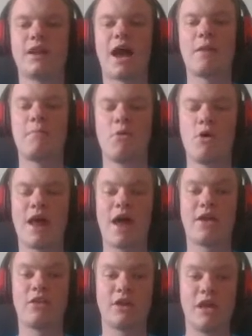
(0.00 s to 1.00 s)
And Moeen
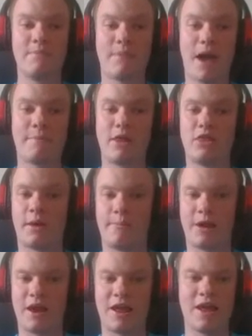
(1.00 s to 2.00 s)
Ali, they'll keep him at
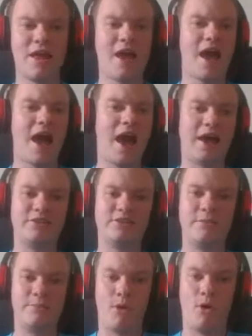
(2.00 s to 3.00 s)
number 8 as
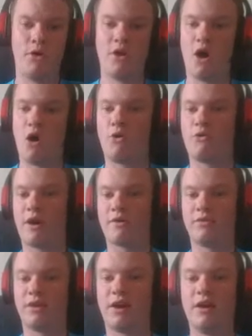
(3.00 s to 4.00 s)
the bowling
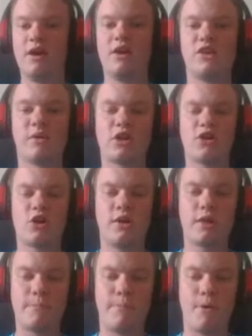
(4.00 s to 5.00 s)
all-rounder. They're going to talk
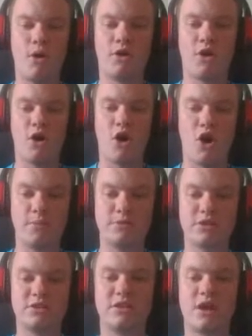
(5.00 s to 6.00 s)
about the bowling
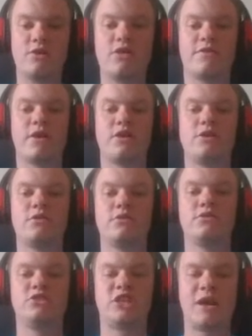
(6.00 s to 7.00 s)
options now. They've got
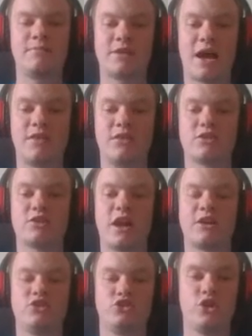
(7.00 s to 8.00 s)
James Anderson
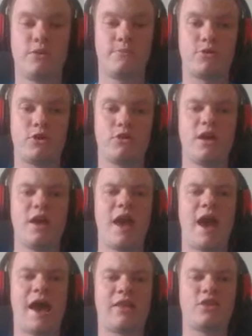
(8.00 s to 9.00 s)
and Stuart Broad
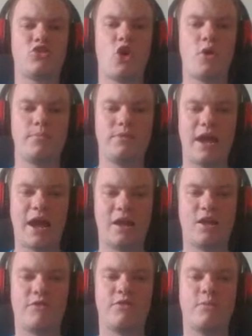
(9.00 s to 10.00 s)
in the top 10
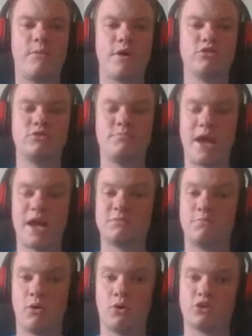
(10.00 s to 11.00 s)
of the world's
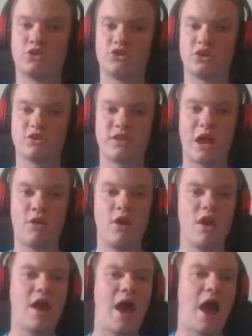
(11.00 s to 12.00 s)
best bowlers just now.
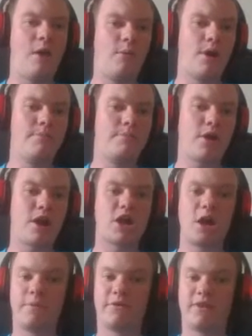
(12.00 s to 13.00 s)
At one point, a
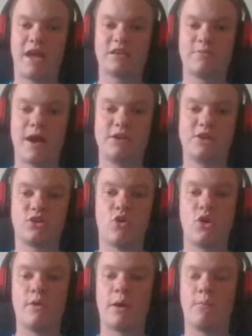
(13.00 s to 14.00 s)
couple of test matches
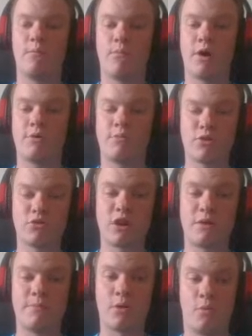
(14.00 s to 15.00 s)
ago, they were world
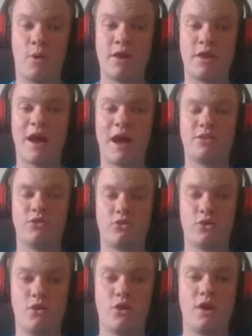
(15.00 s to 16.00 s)
number 1 and
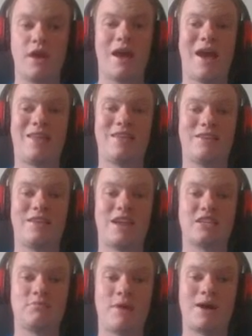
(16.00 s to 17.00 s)
2 in the
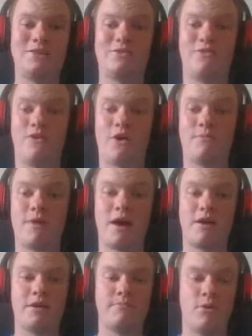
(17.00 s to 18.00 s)
test match
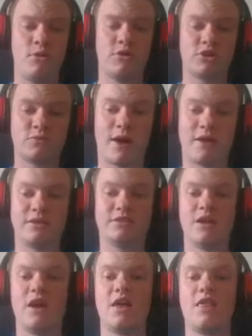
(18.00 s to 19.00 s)
format, bowlers
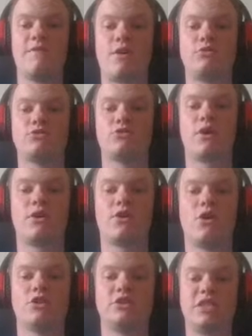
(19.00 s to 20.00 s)
wise. They've also
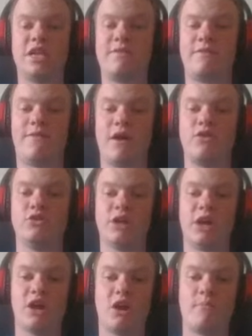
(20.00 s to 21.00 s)
got Stephen Finn, who's
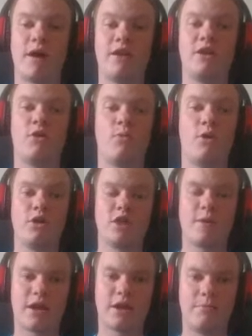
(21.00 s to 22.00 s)
going to come in and they'll want
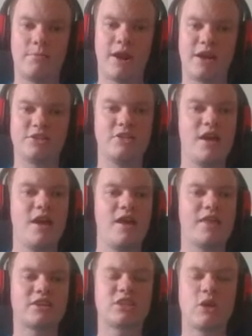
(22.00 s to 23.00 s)
to make an impression.
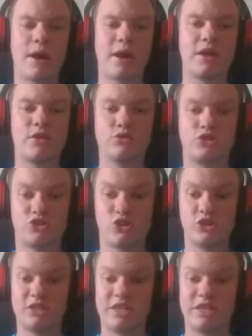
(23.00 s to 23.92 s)
This is a wicket that will suit